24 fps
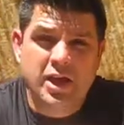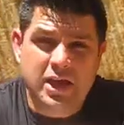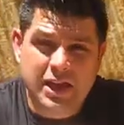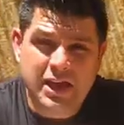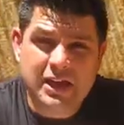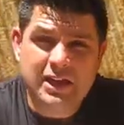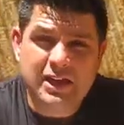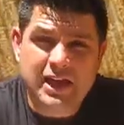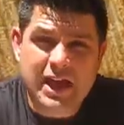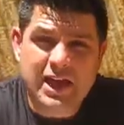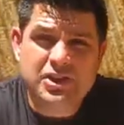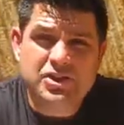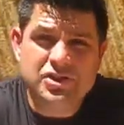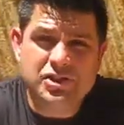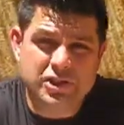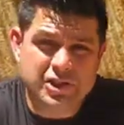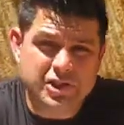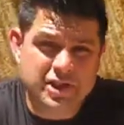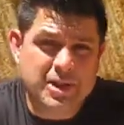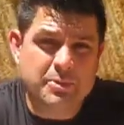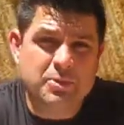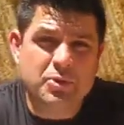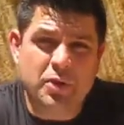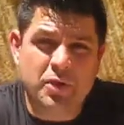it'll actually
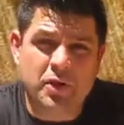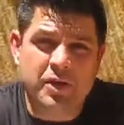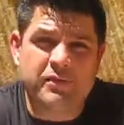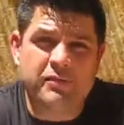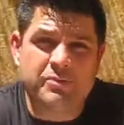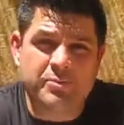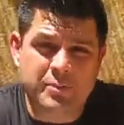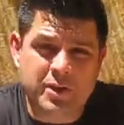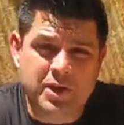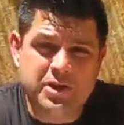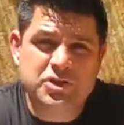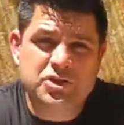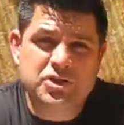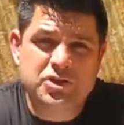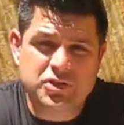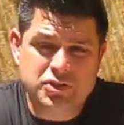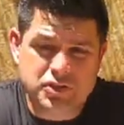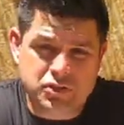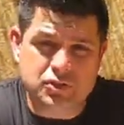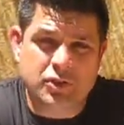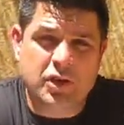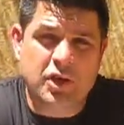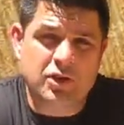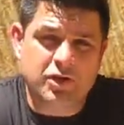keep going much
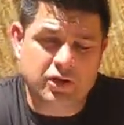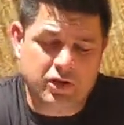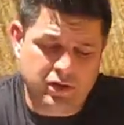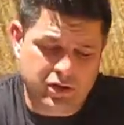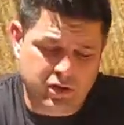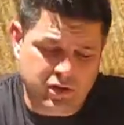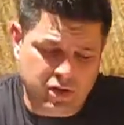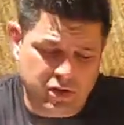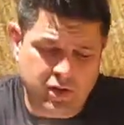stronger,